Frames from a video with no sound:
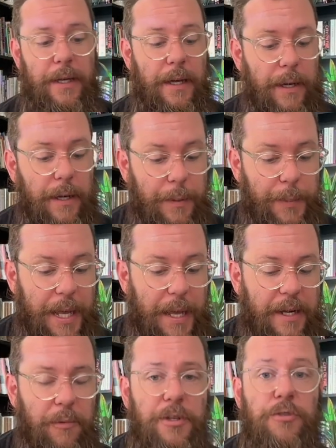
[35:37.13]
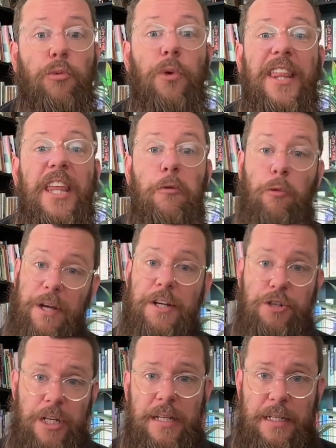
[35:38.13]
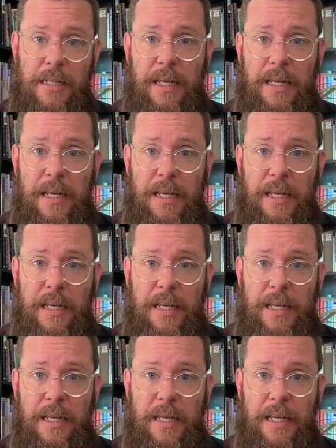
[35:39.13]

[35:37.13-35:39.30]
And it was really rigid